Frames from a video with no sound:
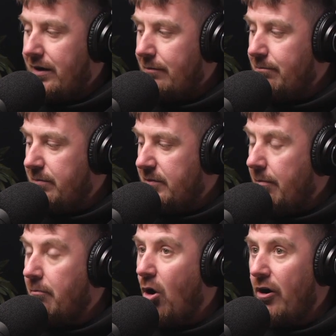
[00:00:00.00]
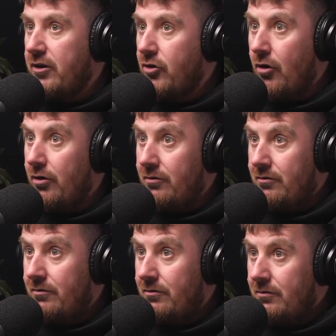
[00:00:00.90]
to marry down
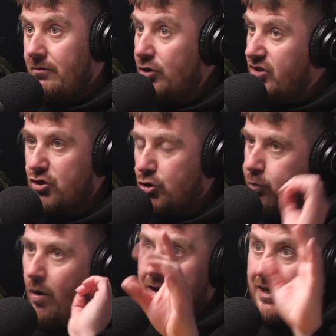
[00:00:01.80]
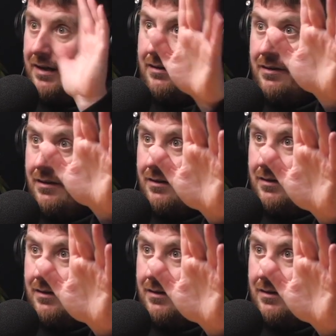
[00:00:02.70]
because they just want to get,